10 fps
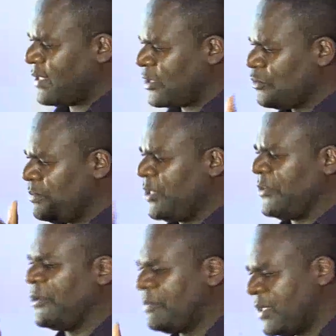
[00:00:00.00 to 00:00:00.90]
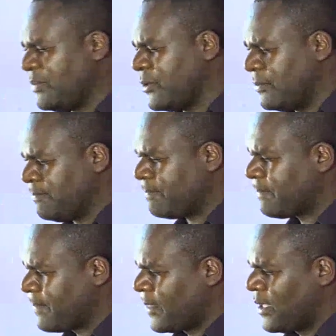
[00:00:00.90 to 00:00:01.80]
that you be with your people.
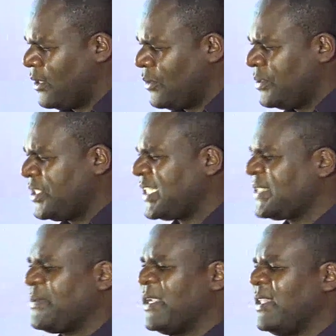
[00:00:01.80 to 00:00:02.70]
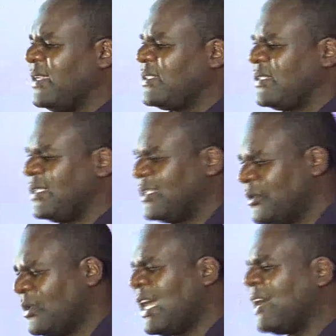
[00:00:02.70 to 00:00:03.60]
We just pray that
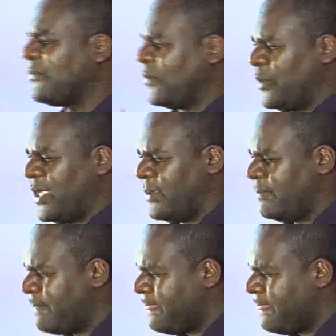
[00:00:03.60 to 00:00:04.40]
you'll have your way.